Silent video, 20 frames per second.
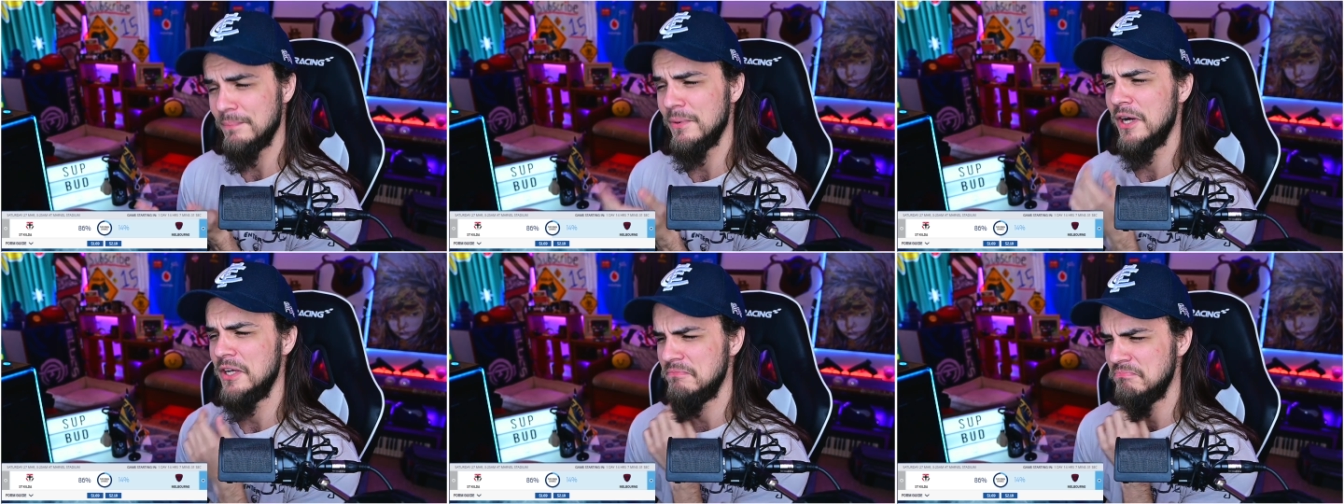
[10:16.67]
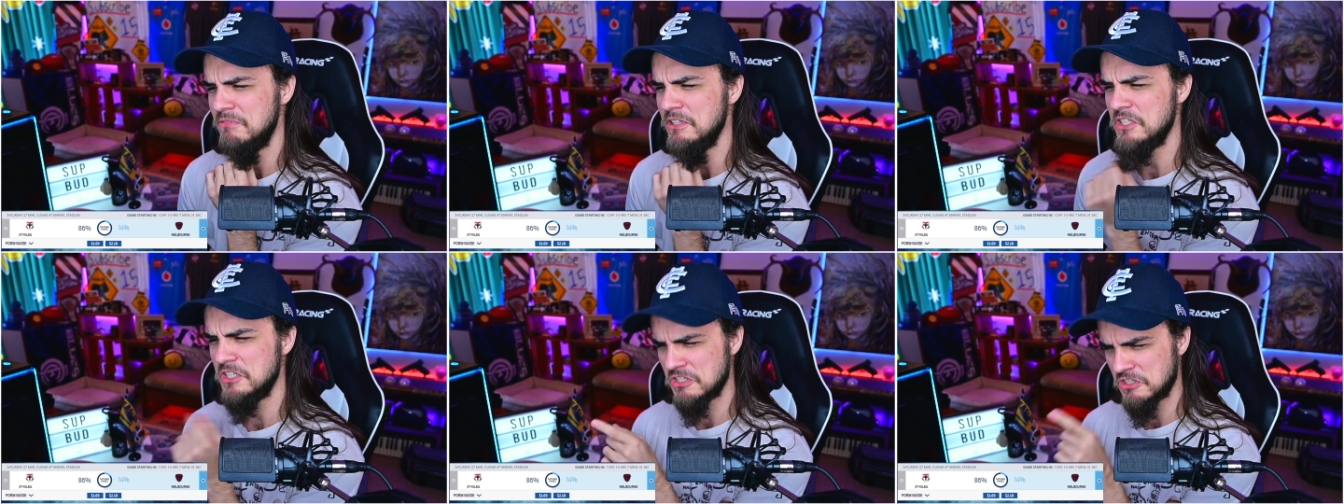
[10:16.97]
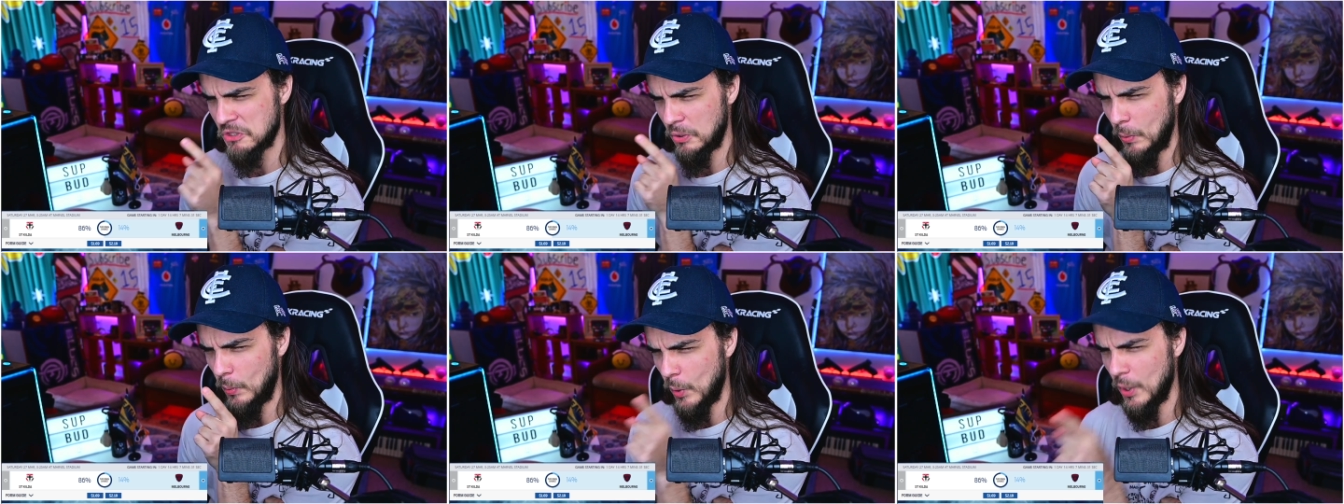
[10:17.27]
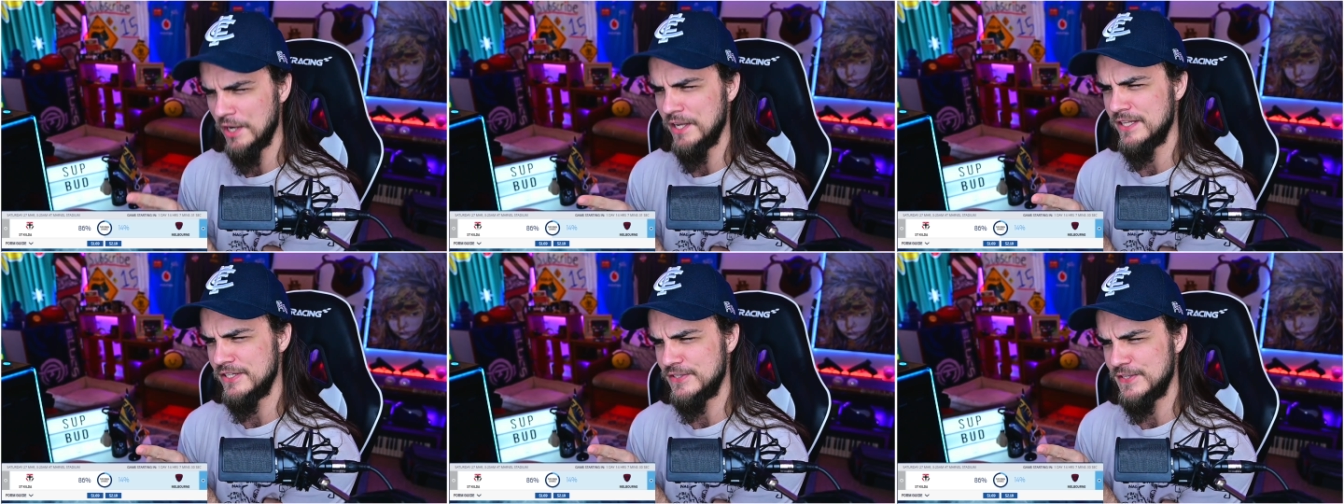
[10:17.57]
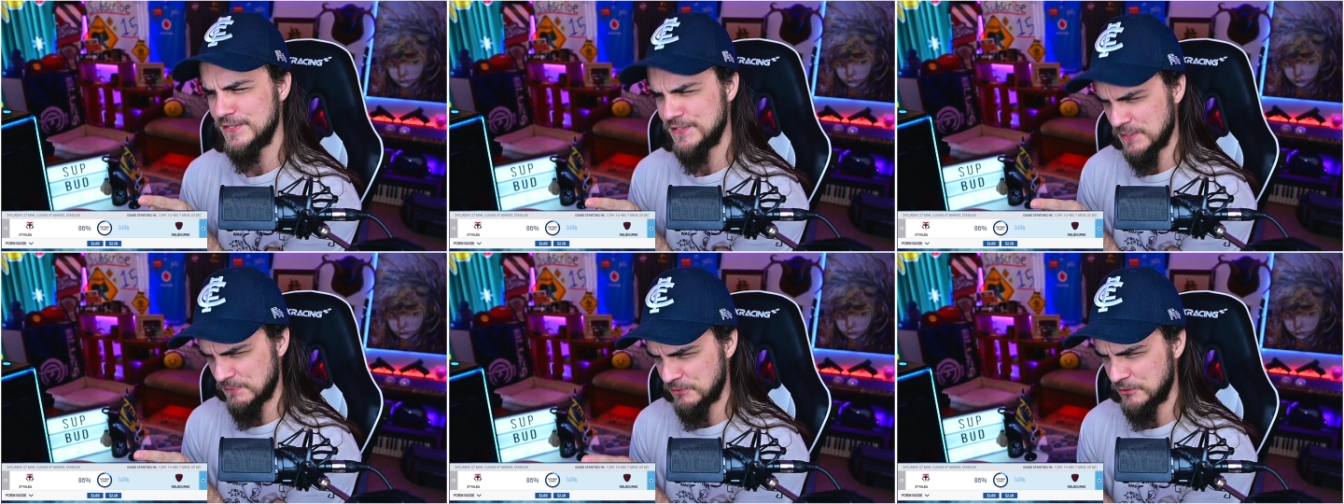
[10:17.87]
but this is the one
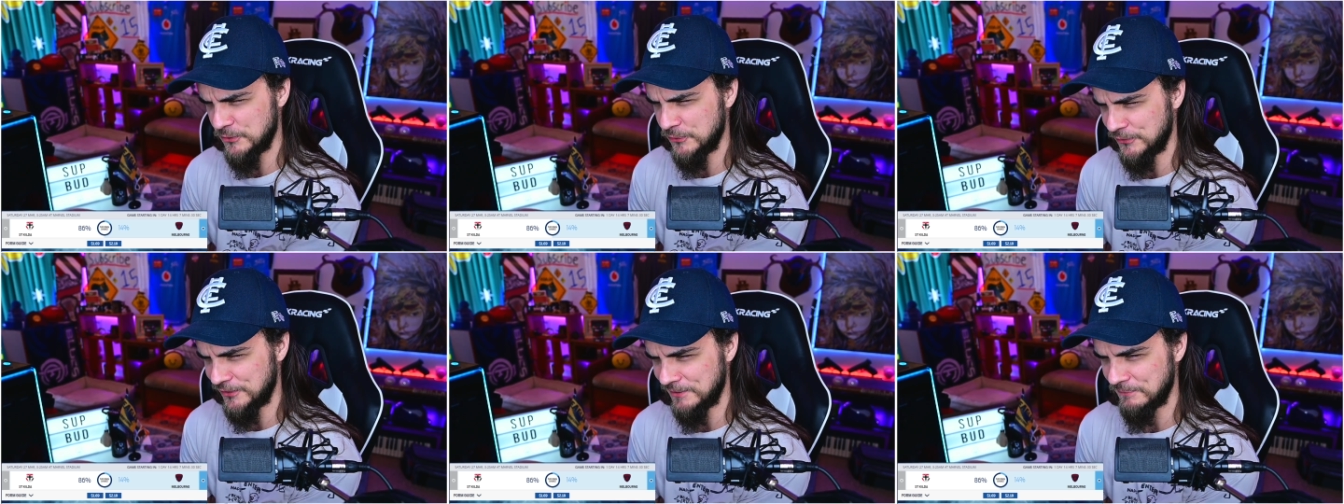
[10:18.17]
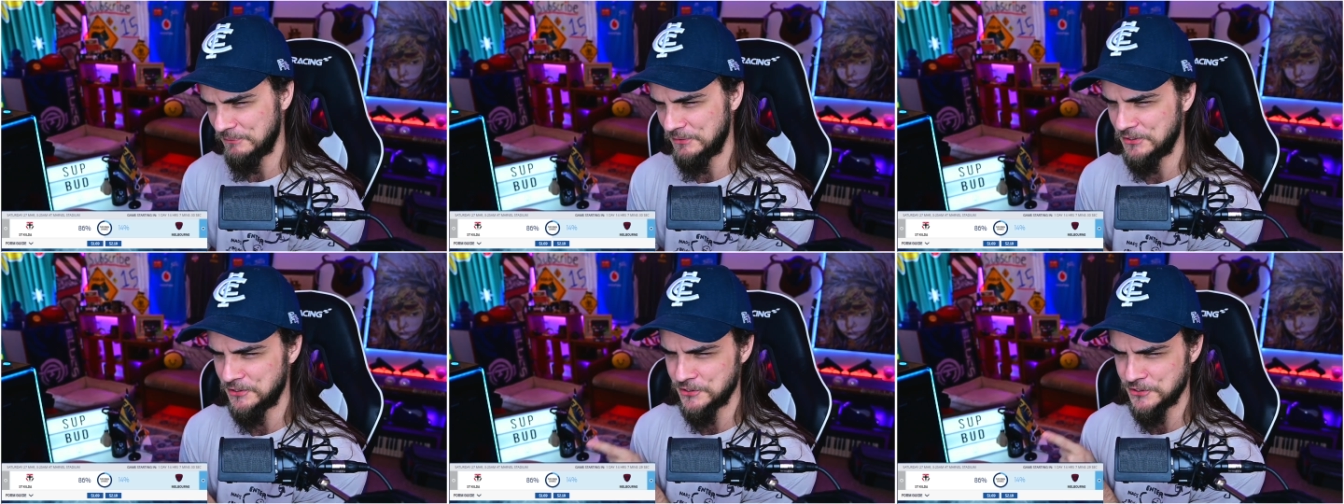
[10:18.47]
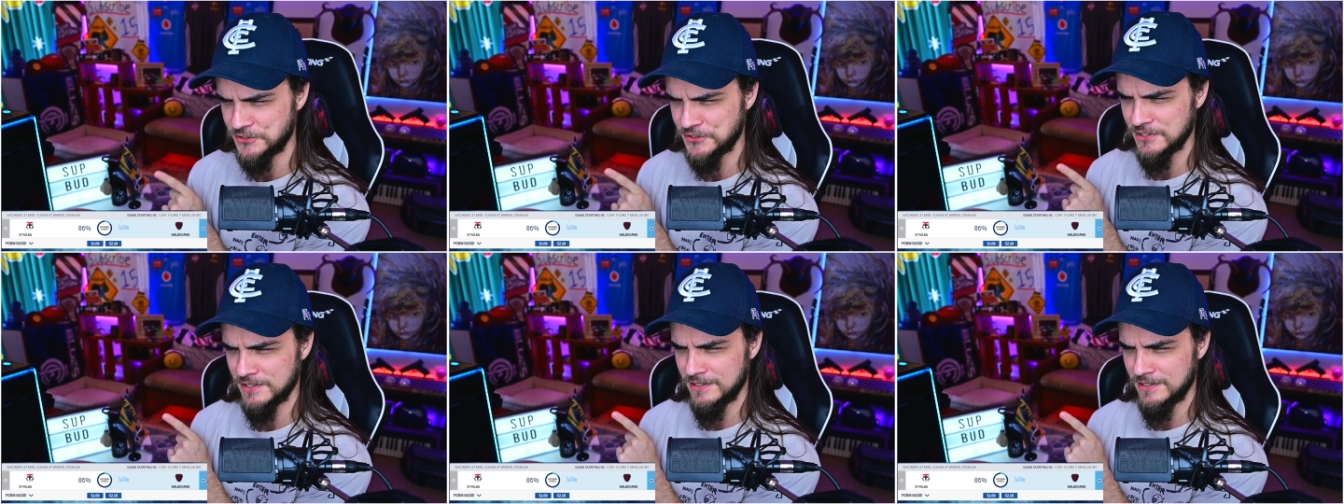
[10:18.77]
instance I'm doing it because